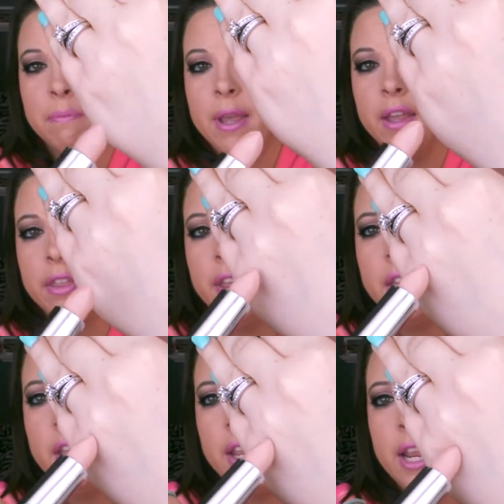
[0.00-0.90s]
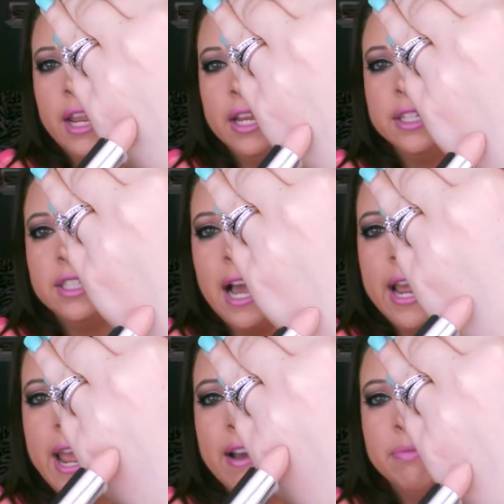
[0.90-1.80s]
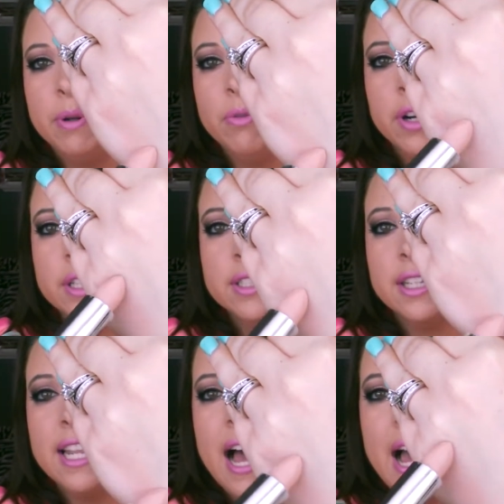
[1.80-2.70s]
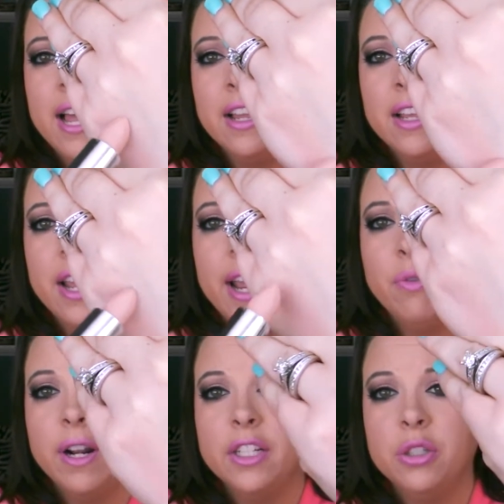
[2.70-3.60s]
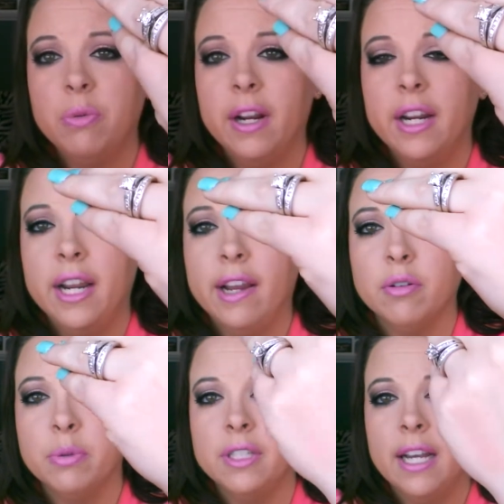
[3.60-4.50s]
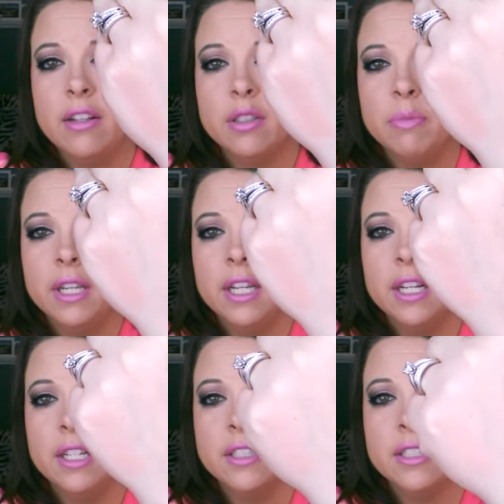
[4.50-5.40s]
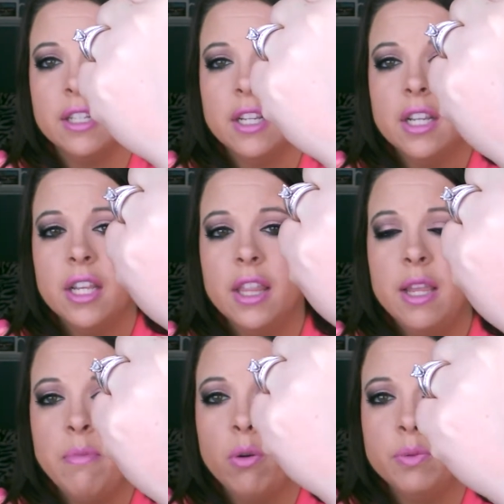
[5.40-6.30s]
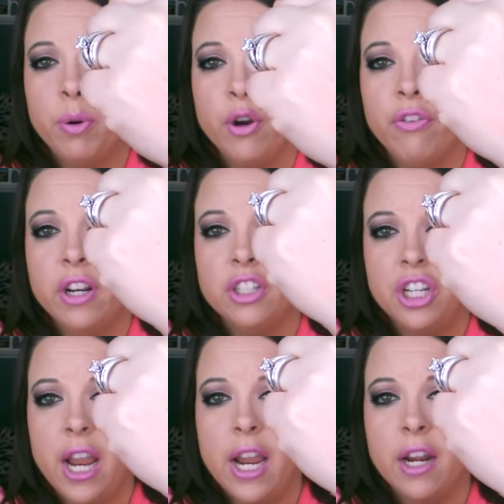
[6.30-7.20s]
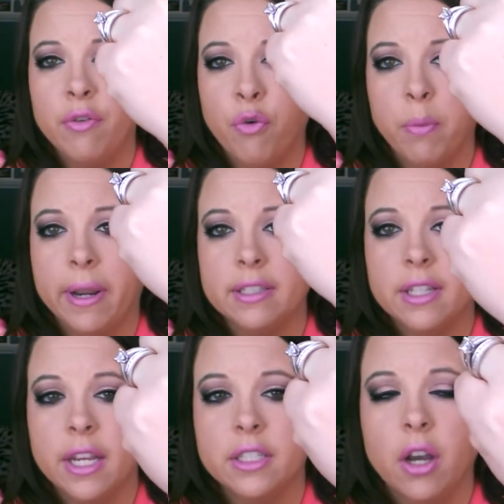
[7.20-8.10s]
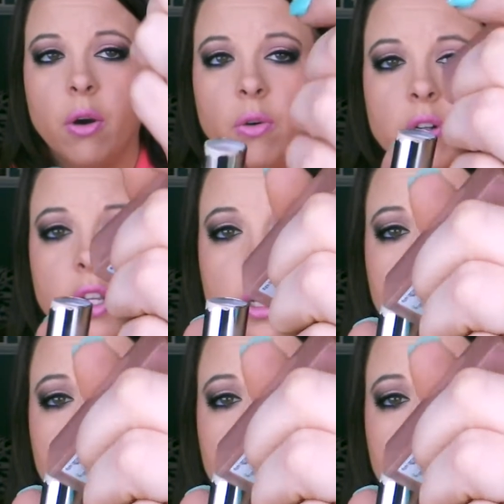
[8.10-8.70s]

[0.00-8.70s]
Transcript: Myth, and I have been wearing this a lot, and when I do wear it, everybody tells me it is the most perfect shade for my skin tone.